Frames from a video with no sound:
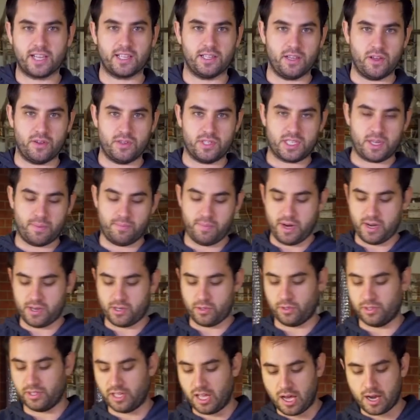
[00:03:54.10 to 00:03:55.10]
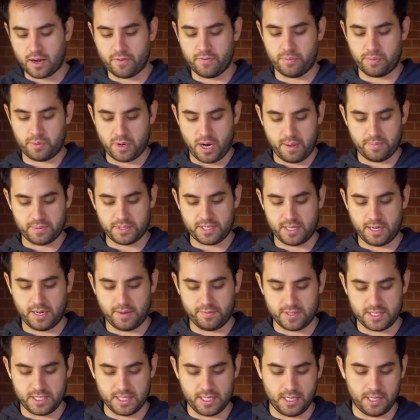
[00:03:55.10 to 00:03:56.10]
close compared to a lot of the props that
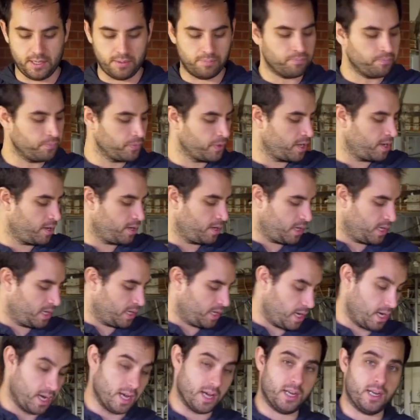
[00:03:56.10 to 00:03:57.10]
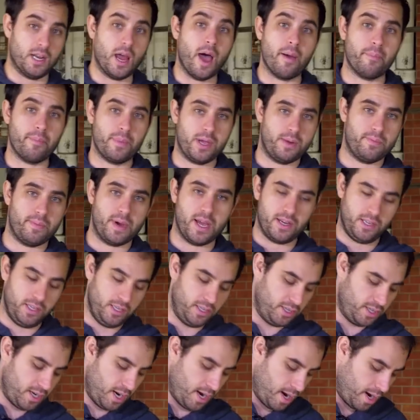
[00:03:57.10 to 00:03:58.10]
I've seen, not made by
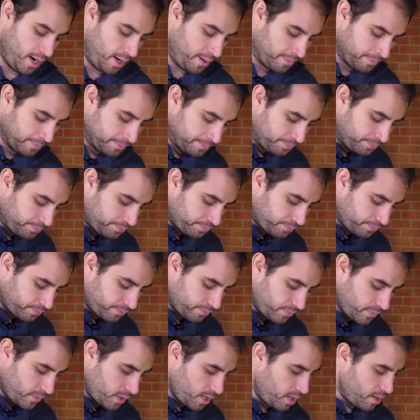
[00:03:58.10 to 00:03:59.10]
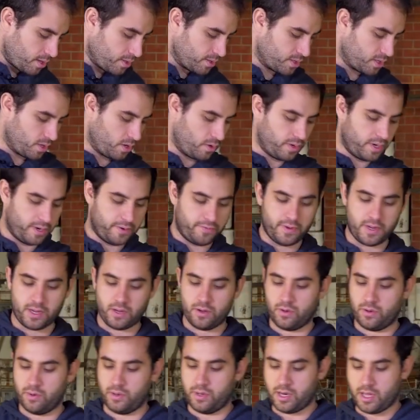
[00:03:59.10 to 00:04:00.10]
DJI. So here, if I
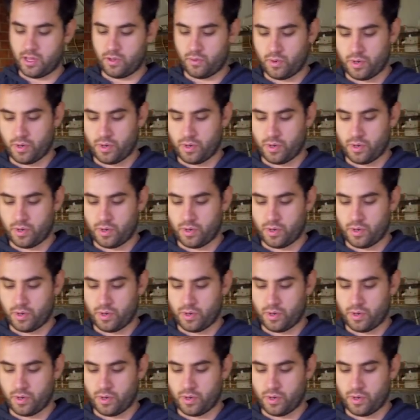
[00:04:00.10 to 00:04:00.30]
go to another